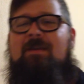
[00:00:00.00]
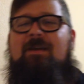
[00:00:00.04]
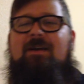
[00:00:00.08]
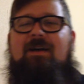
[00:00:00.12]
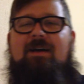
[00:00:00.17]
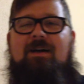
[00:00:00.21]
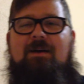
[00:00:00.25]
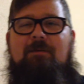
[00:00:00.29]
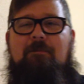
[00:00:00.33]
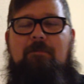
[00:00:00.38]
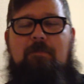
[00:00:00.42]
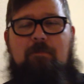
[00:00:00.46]

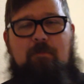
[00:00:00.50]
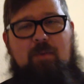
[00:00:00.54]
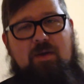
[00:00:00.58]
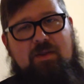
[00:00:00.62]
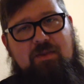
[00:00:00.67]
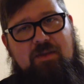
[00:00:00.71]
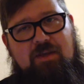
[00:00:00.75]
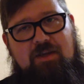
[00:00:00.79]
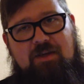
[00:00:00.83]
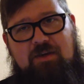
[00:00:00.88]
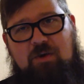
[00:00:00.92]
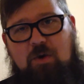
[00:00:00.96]

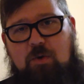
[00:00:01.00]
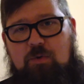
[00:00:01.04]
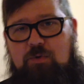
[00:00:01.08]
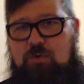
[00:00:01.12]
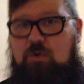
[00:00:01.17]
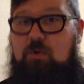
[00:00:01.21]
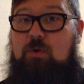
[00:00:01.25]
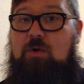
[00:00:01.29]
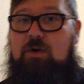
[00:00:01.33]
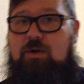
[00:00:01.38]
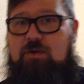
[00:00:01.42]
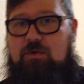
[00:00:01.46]
But they go
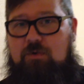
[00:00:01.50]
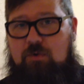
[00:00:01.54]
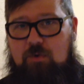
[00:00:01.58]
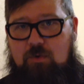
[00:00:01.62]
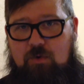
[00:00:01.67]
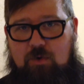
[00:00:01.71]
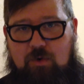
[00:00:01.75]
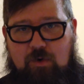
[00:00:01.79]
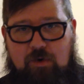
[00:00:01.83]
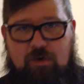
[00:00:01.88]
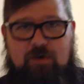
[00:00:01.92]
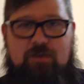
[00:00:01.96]
door to
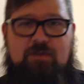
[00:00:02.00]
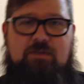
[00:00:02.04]
door.